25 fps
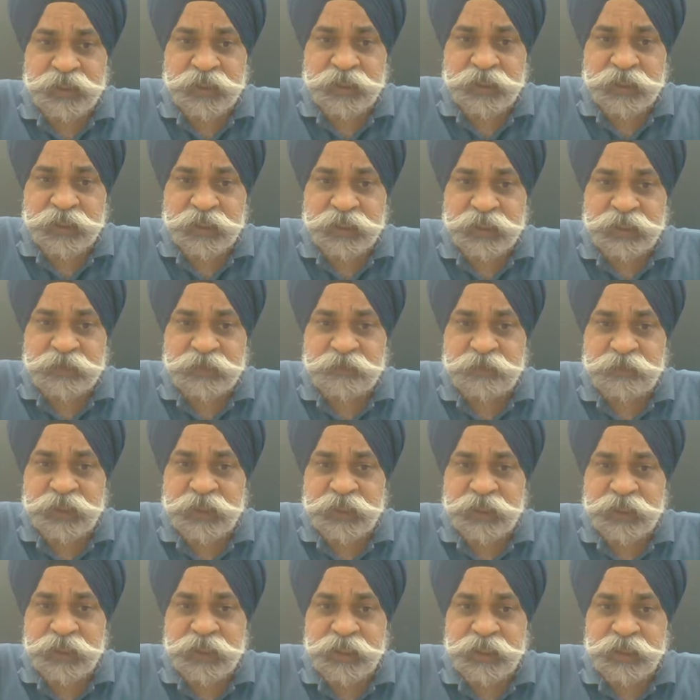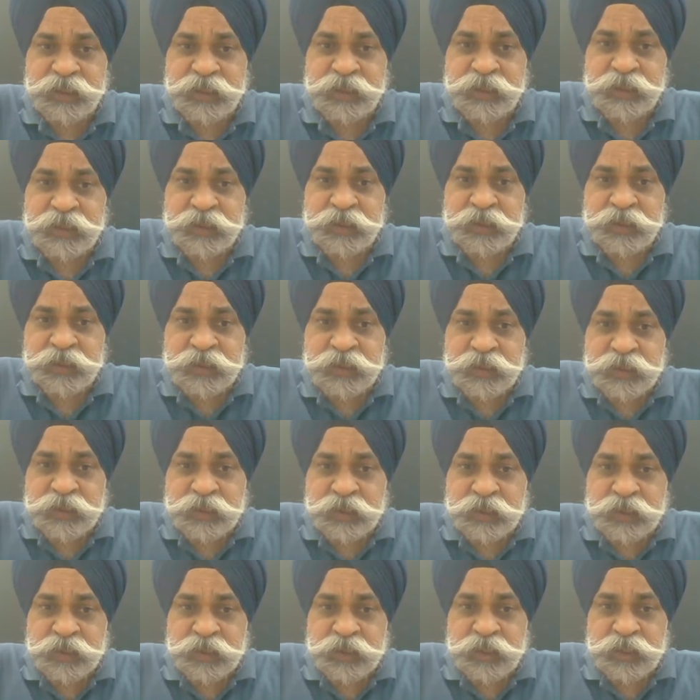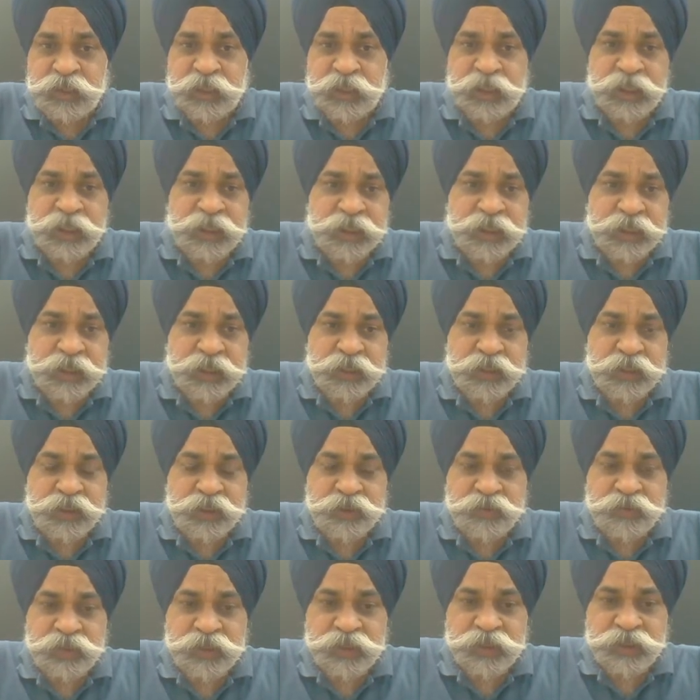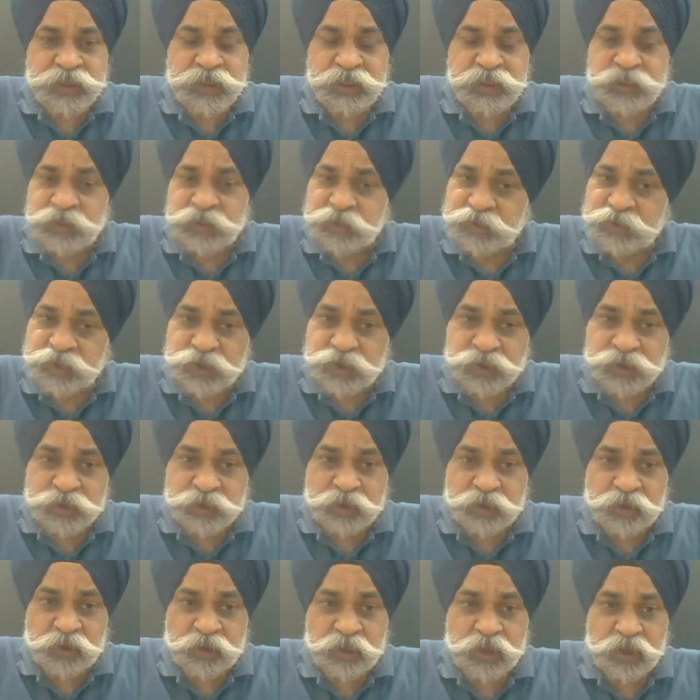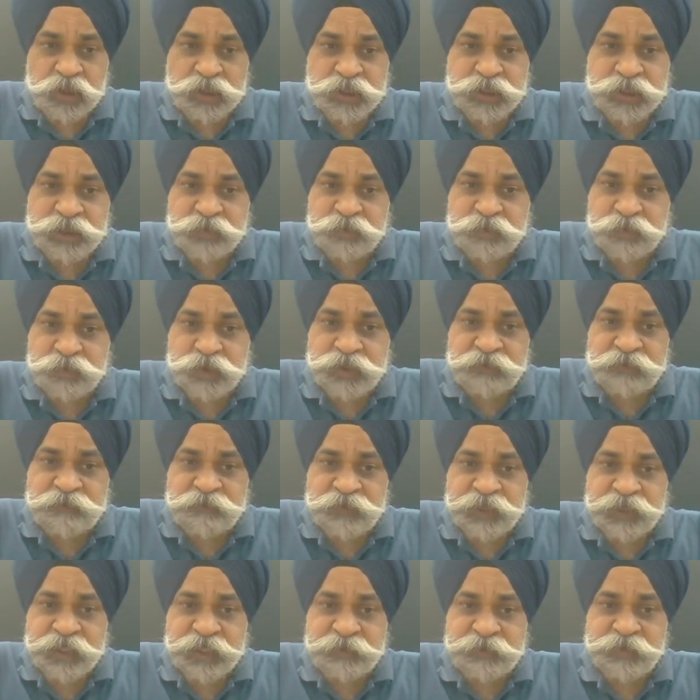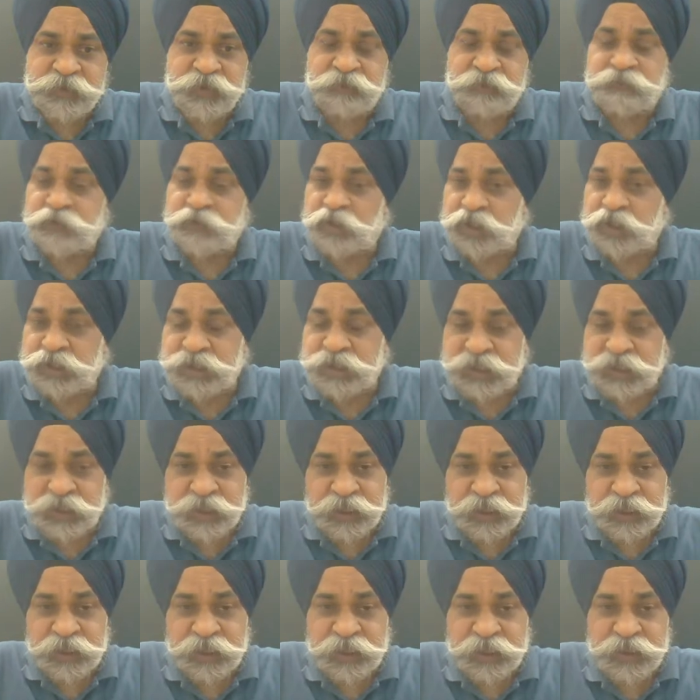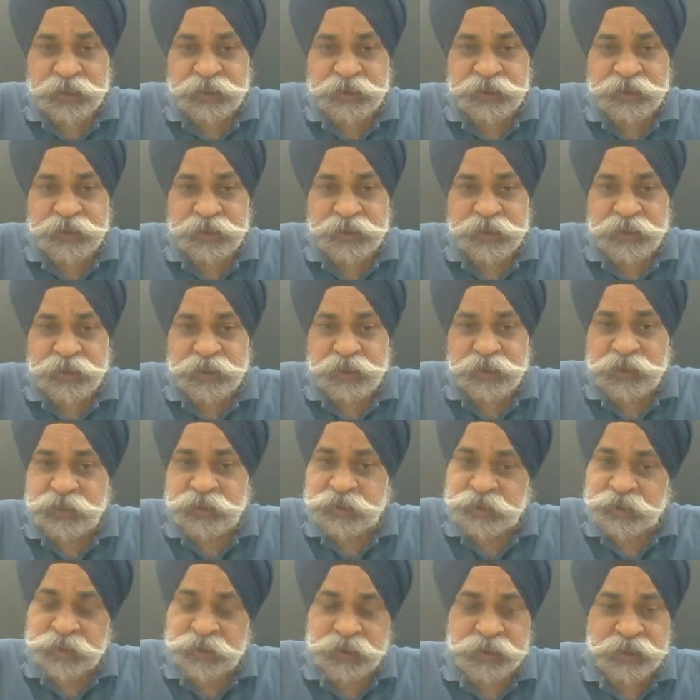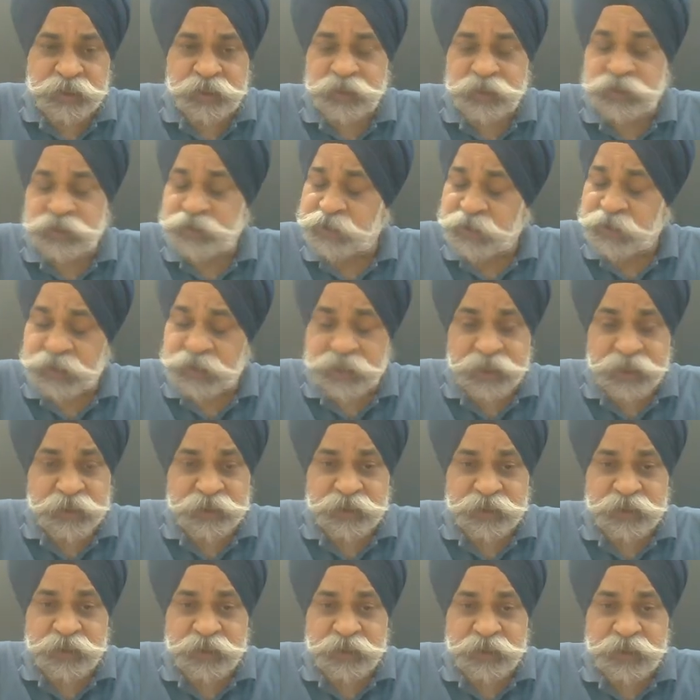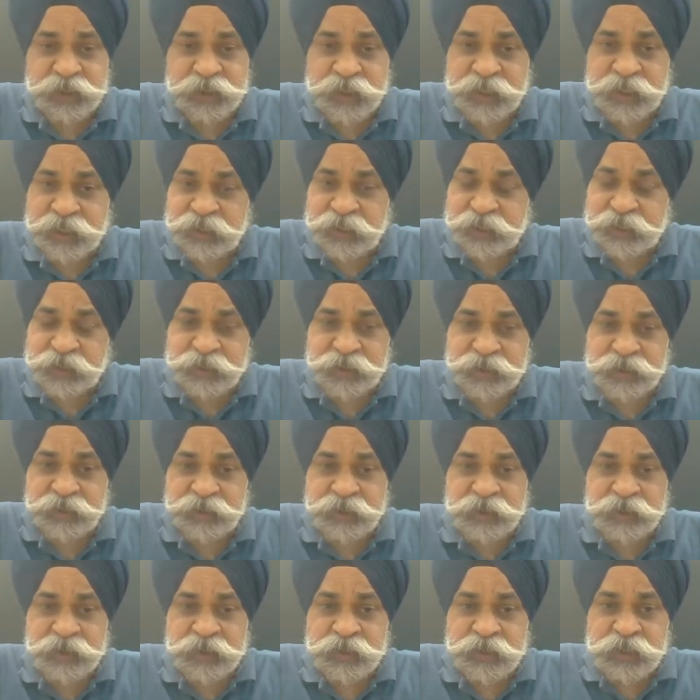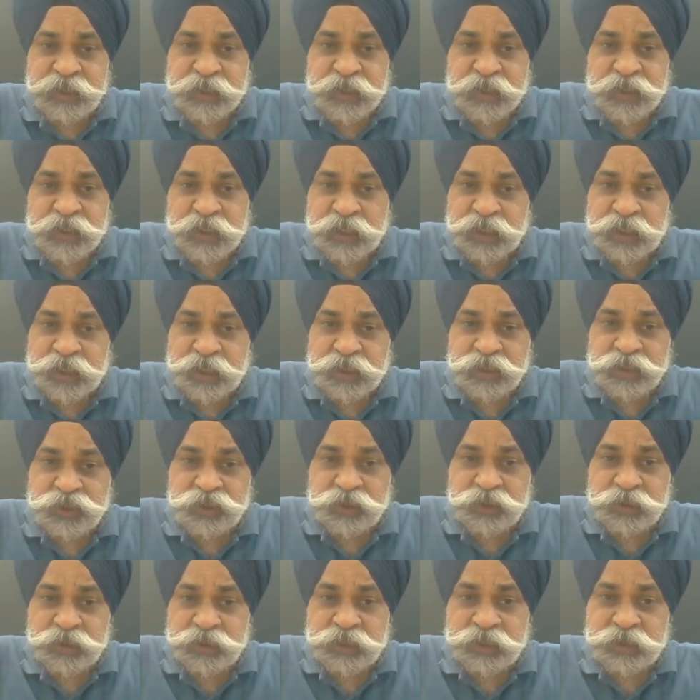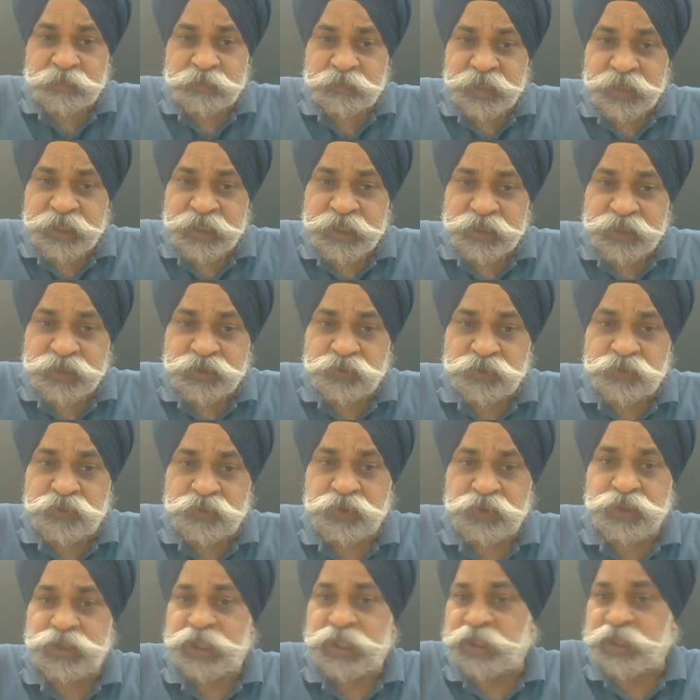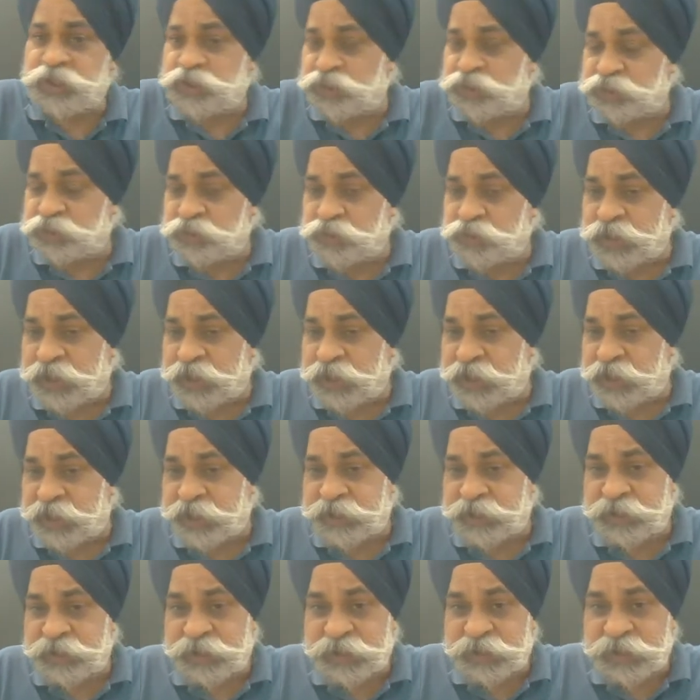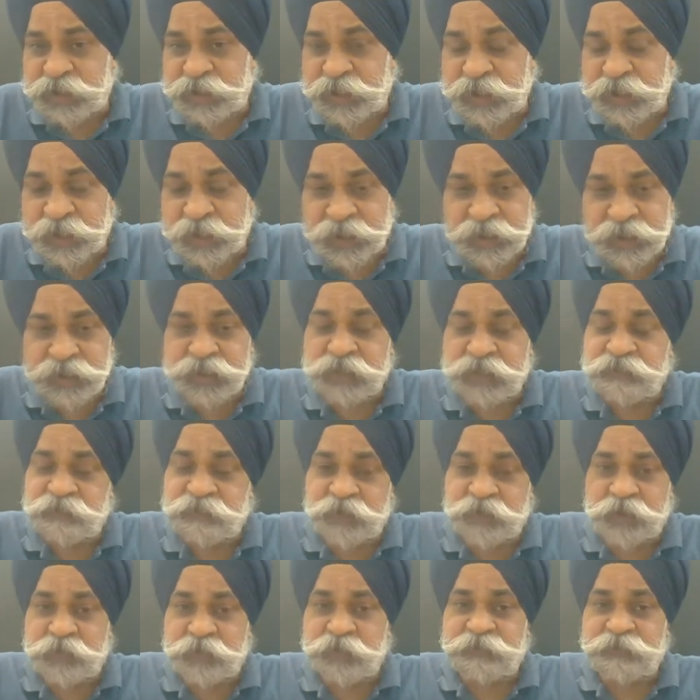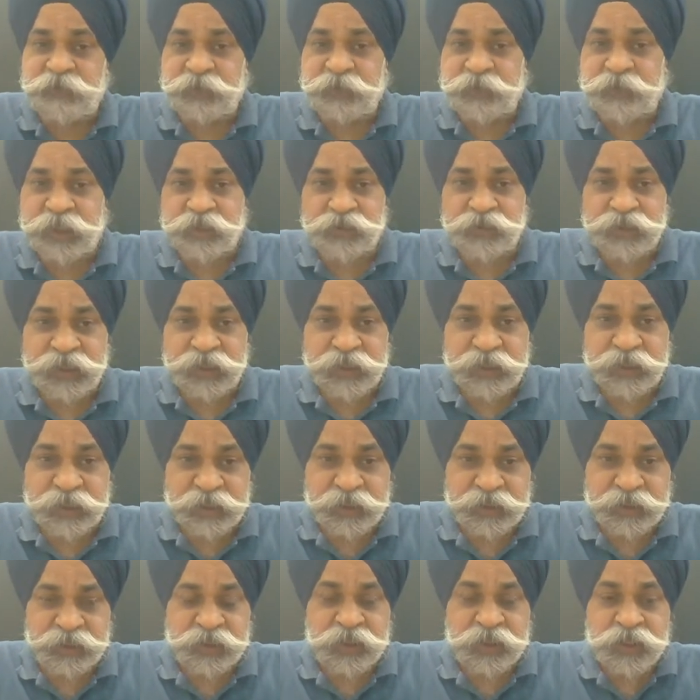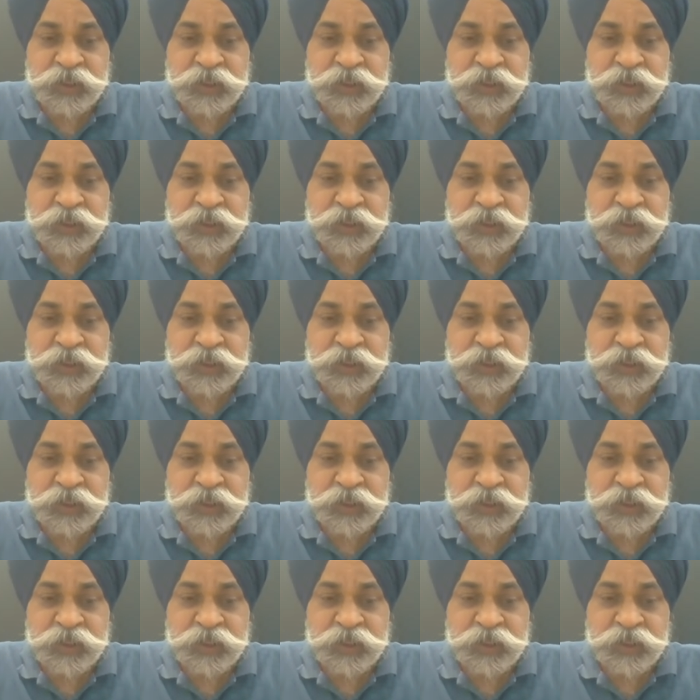it as mitti, and your rocks, different types of rocks are containing silicates in it, and then uh, s- many stones also do contain the silicates in form of aluminosilicates.